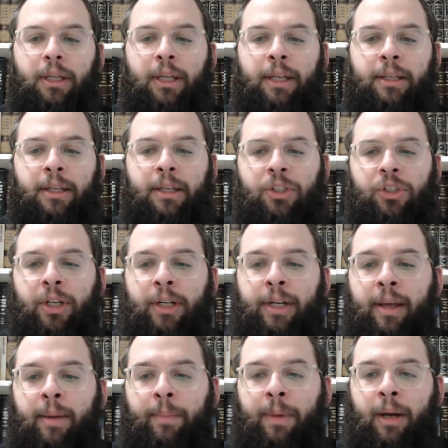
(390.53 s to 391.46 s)
Inyan
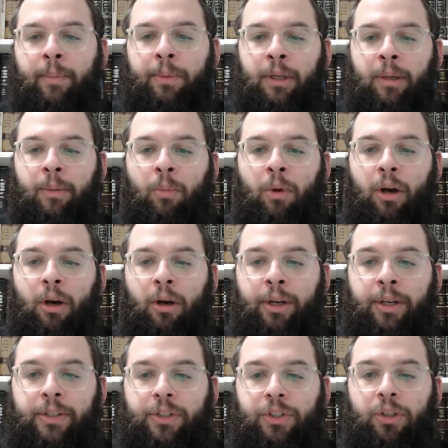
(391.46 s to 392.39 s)
Shenamar
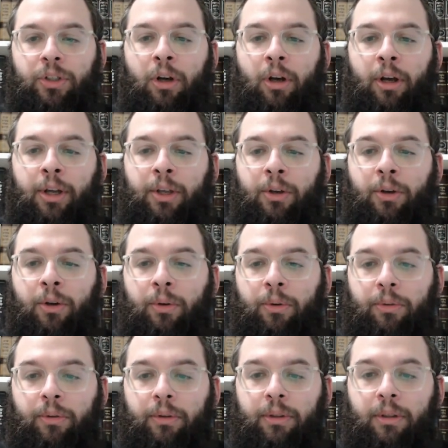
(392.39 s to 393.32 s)
B'Imohos
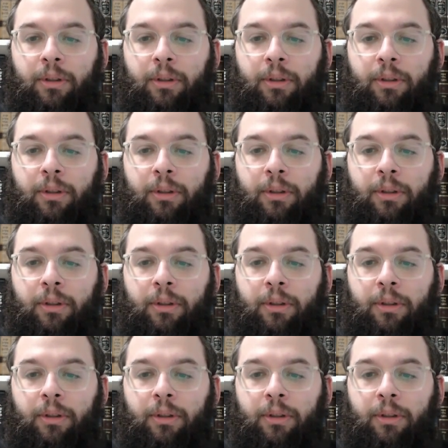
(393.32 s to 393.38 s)
Shahoyu